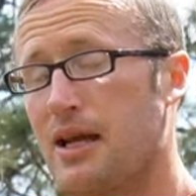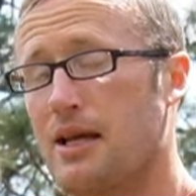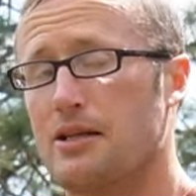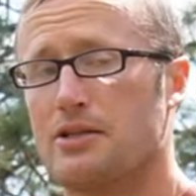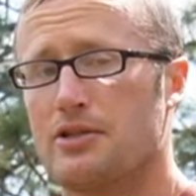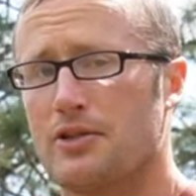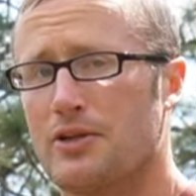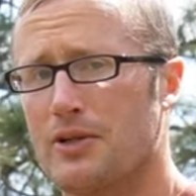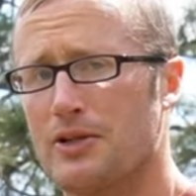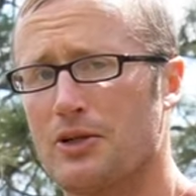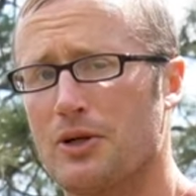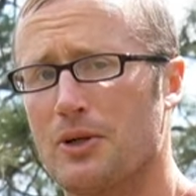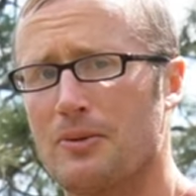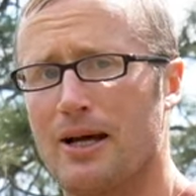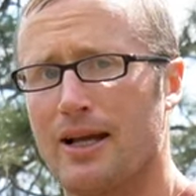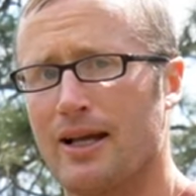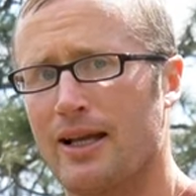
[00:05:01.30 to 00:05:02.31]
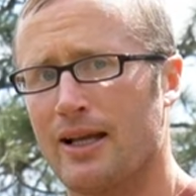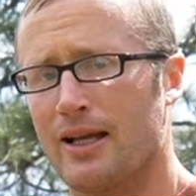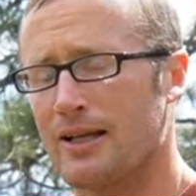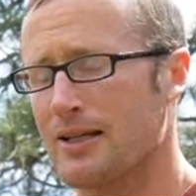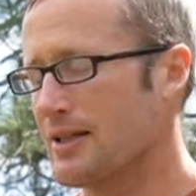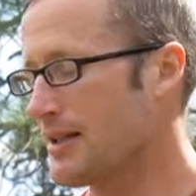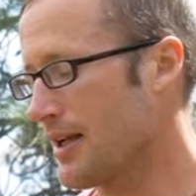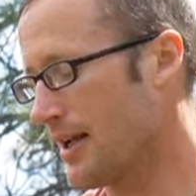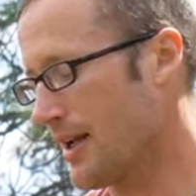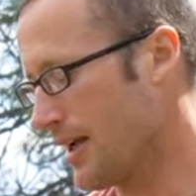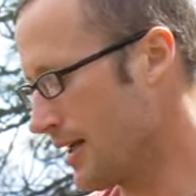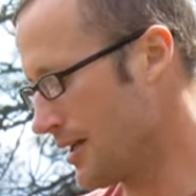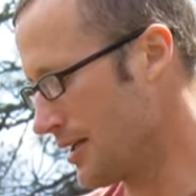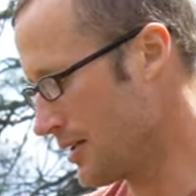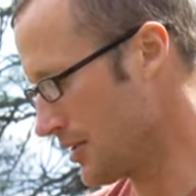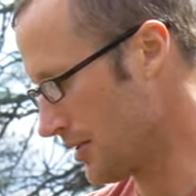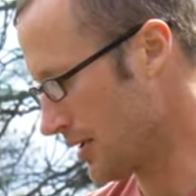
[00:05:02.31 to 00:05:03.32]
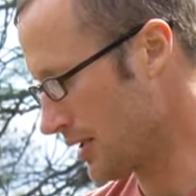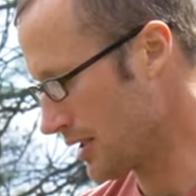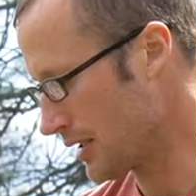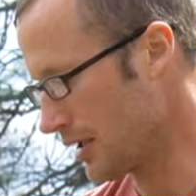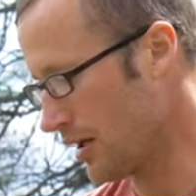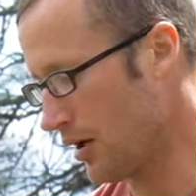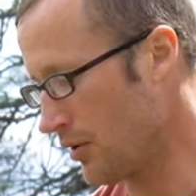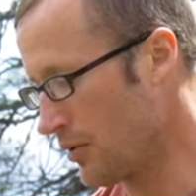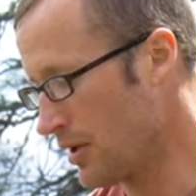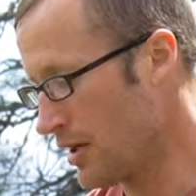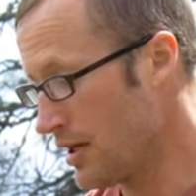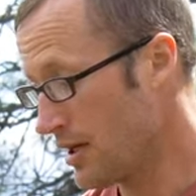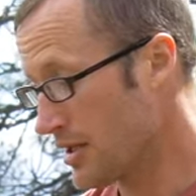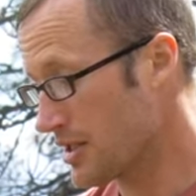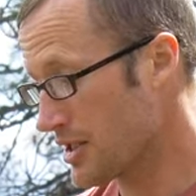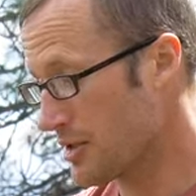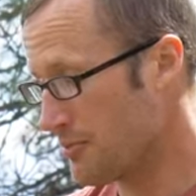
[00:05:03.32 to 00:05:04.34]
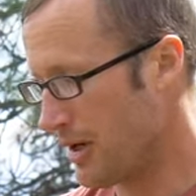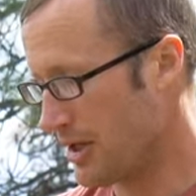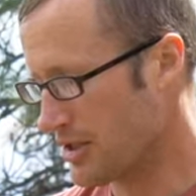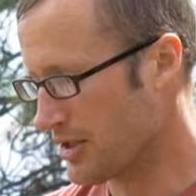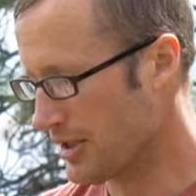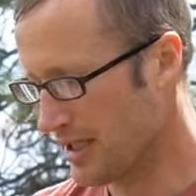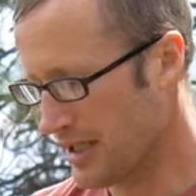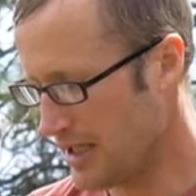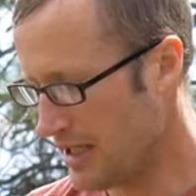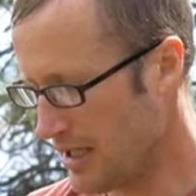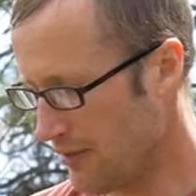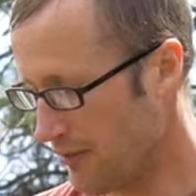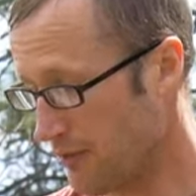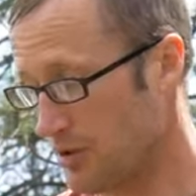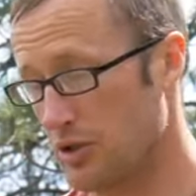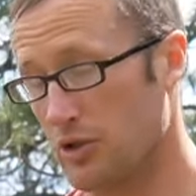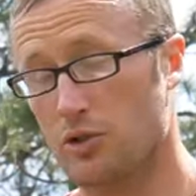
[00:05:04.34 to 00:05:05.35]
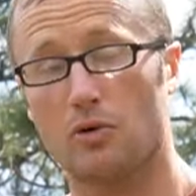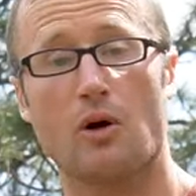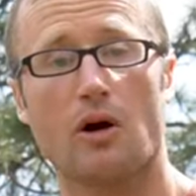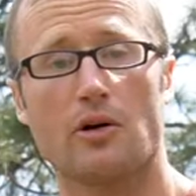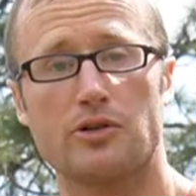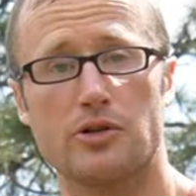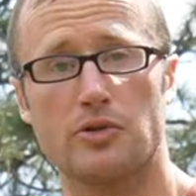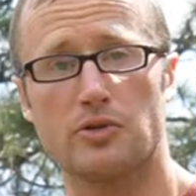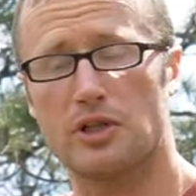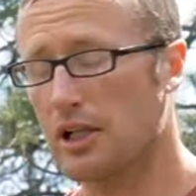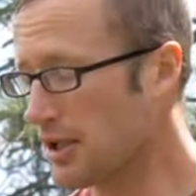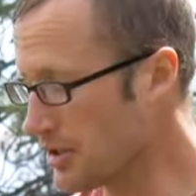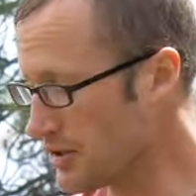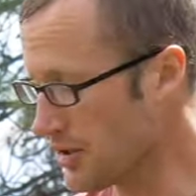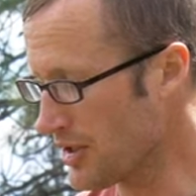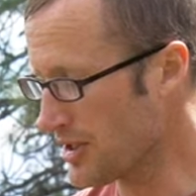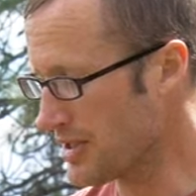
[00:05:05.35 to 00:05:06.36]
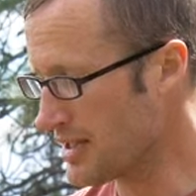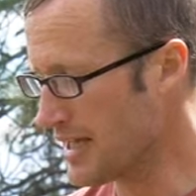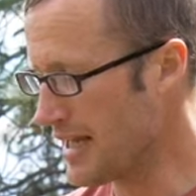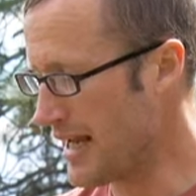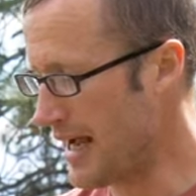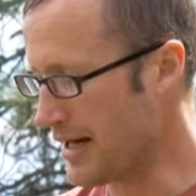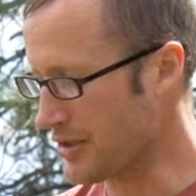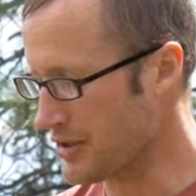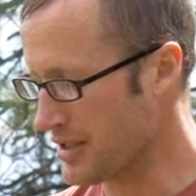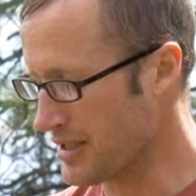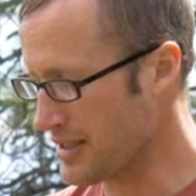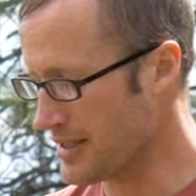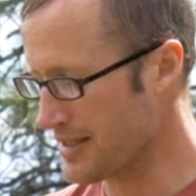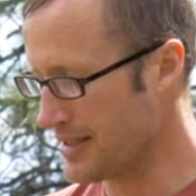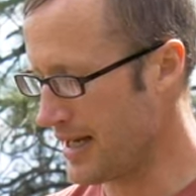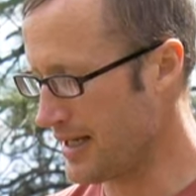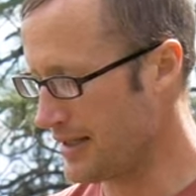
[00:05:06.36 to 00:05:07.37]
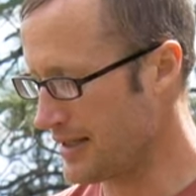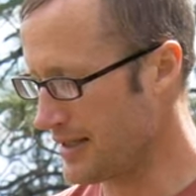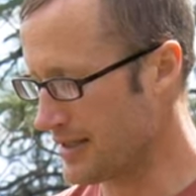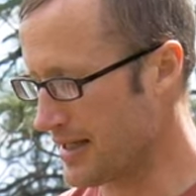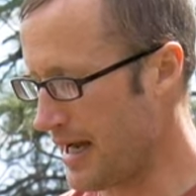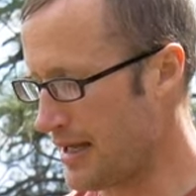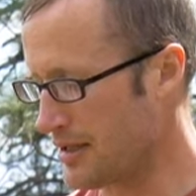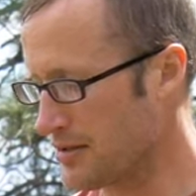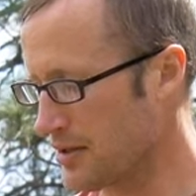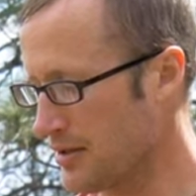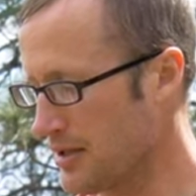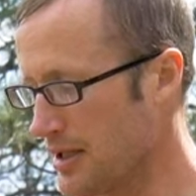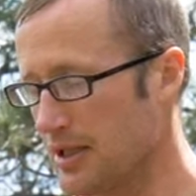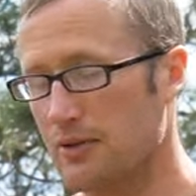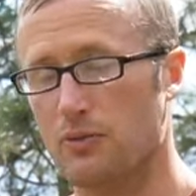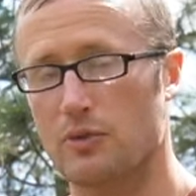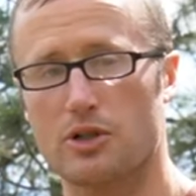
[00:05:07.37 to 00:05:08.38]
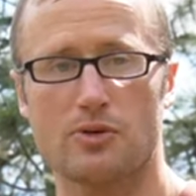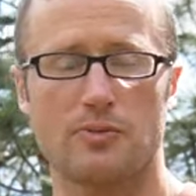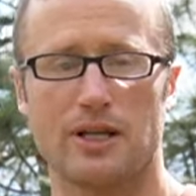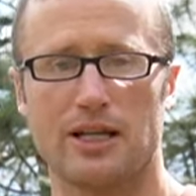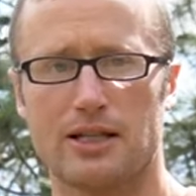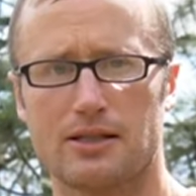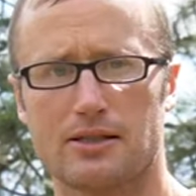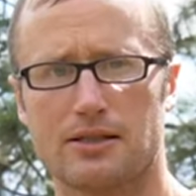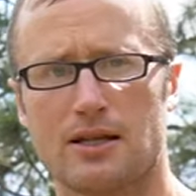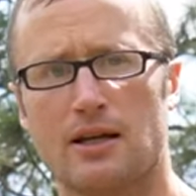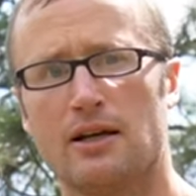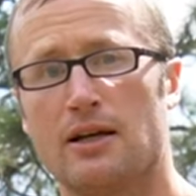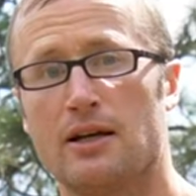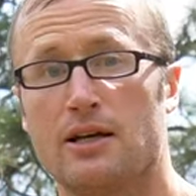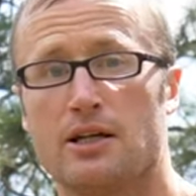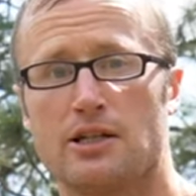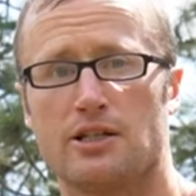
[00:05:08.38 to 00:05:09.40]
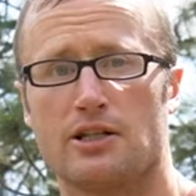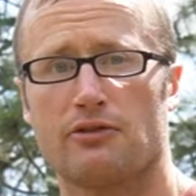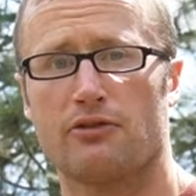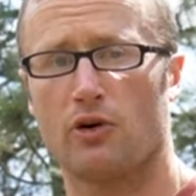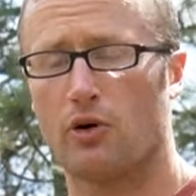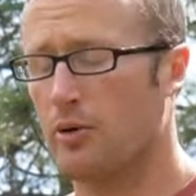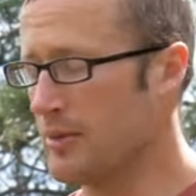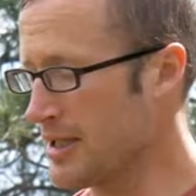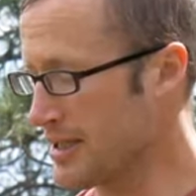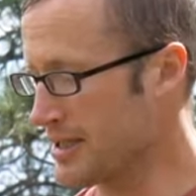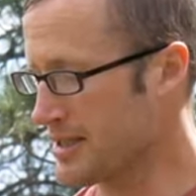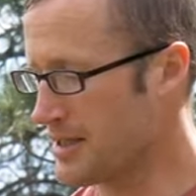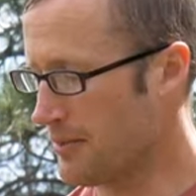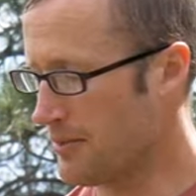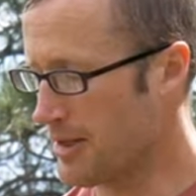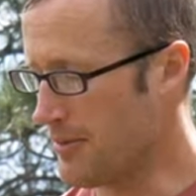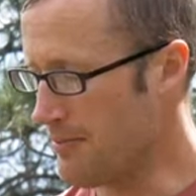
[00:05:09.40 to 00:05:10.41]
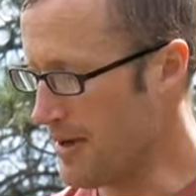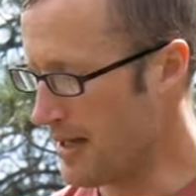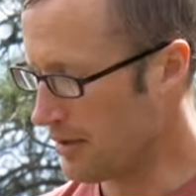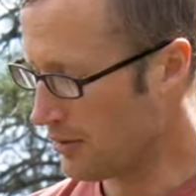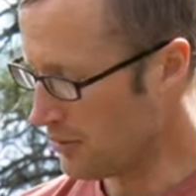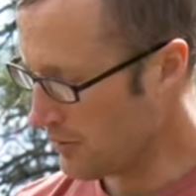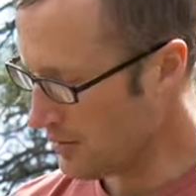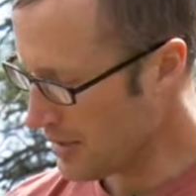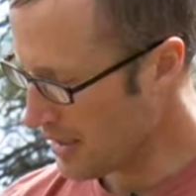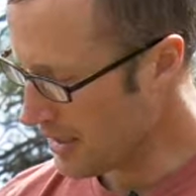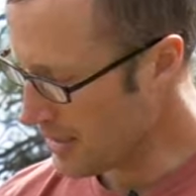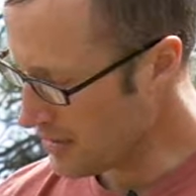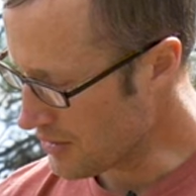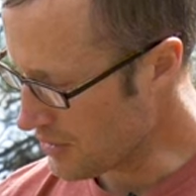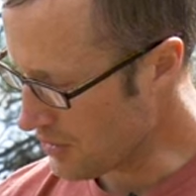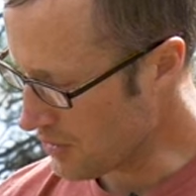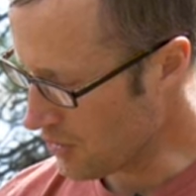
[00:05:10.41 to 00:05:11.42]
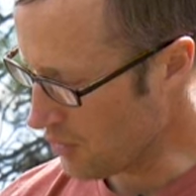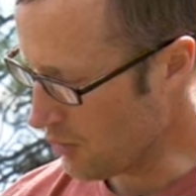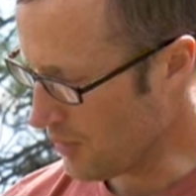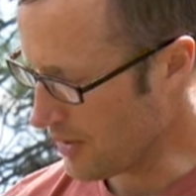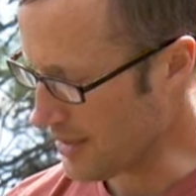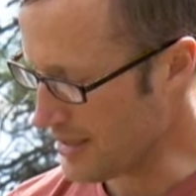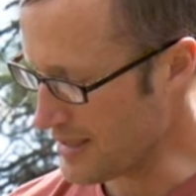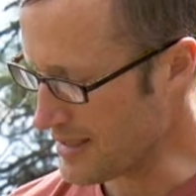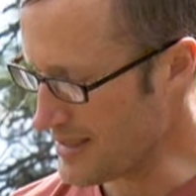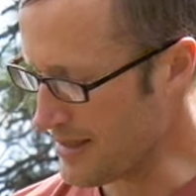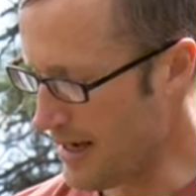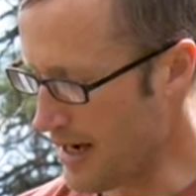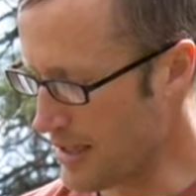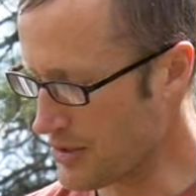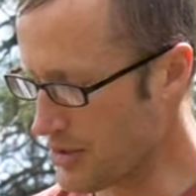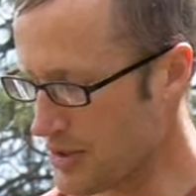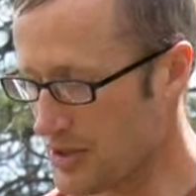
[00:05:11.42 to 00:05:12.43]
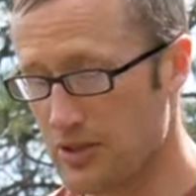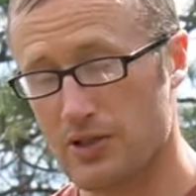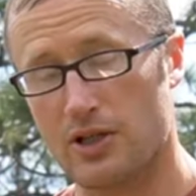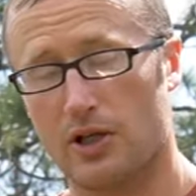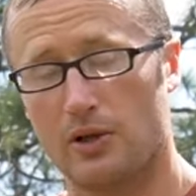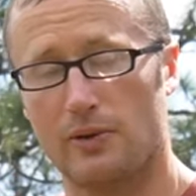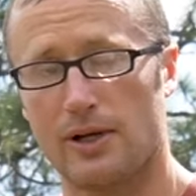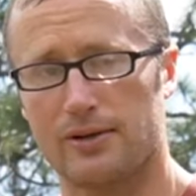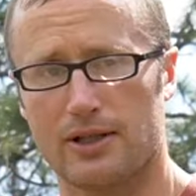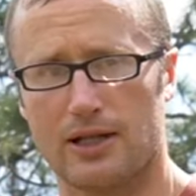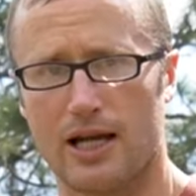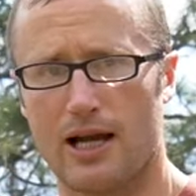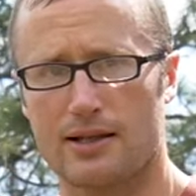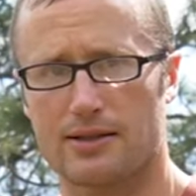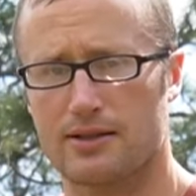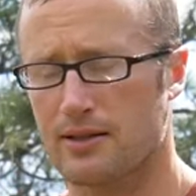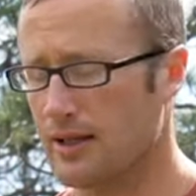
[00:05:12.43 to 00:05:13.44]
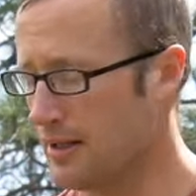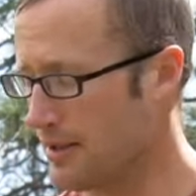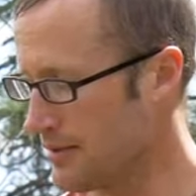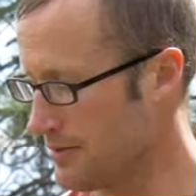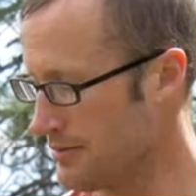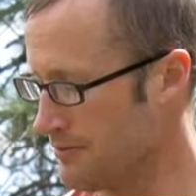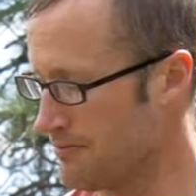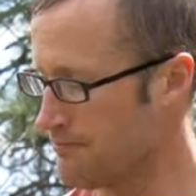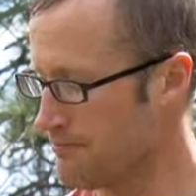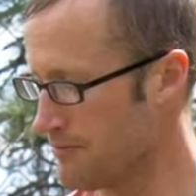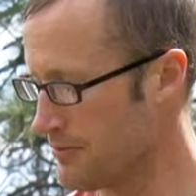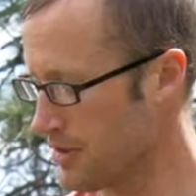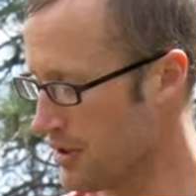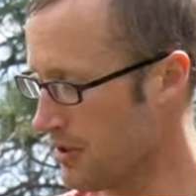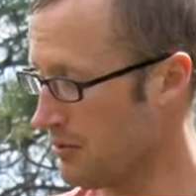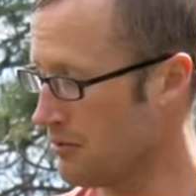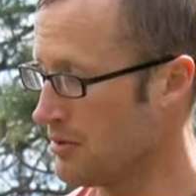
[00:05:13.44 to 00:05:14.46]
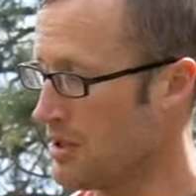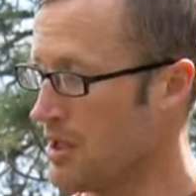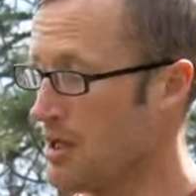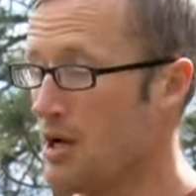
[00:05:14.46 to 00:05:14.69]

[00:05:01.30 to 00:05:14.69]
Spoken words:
tight as you can do it by hand and you're good to go. Especially if we do our due diligence and actually stake this castle nut, which means deforming some of the metal into one of these notches around the castle nut. So